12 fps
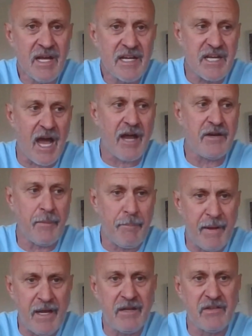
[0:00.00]
to
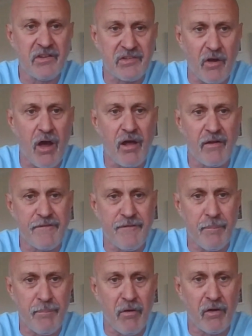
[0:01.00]
underpin the style of
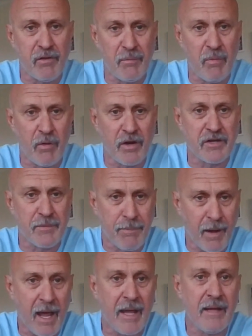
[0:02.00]
football that we wanted to
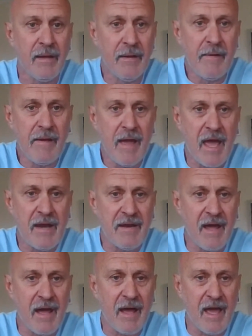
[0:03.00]
play. And
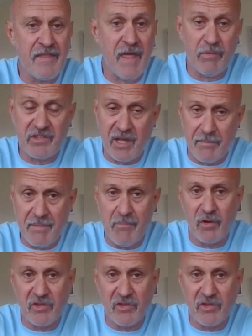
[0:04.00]
that was going to be more